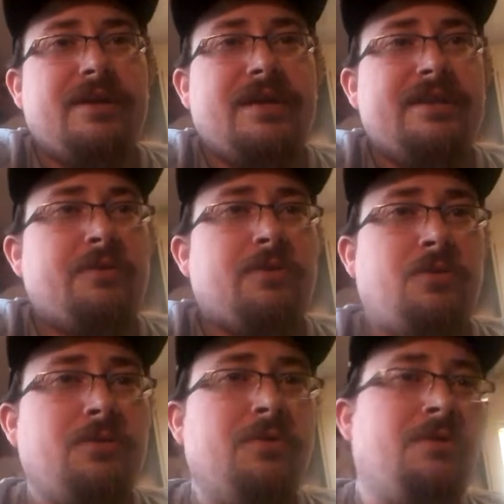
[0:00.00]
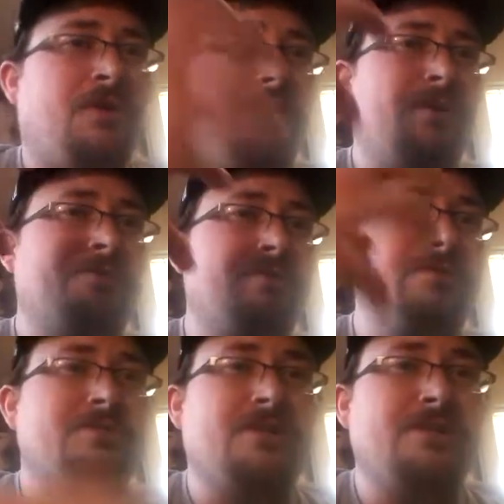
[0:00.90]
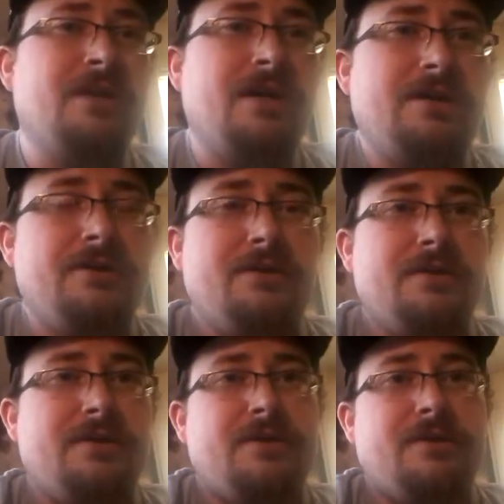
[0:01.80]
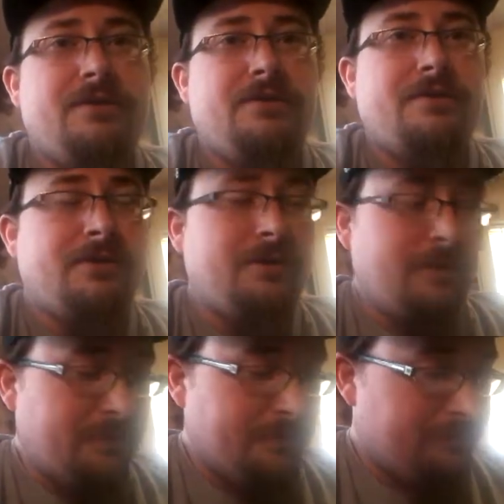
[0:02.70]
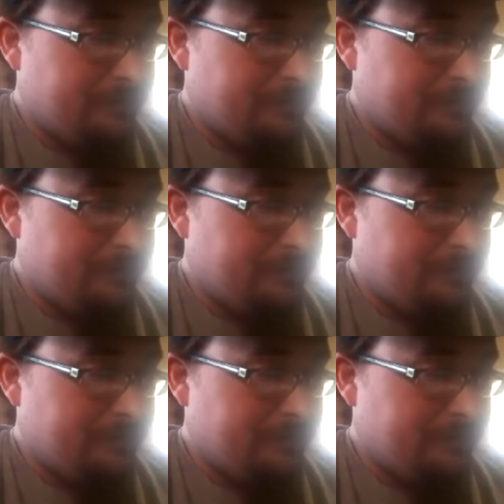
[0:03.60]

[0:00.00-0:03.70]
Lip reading: and they would hold her hard up to the sun god, you know.